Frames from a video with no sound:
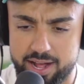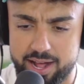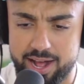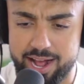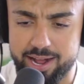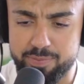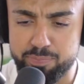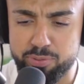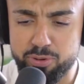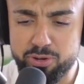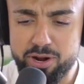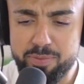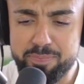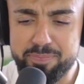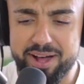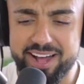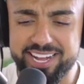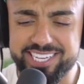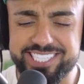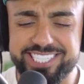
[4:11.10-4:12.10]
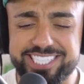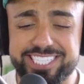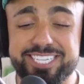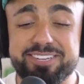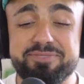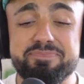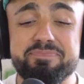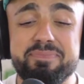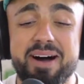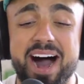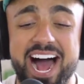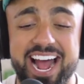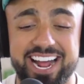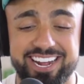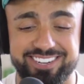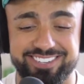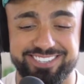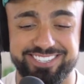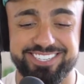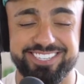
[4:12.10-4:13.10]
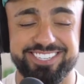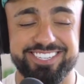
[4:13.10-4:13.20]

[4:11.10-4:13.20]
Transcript: I put up a smile.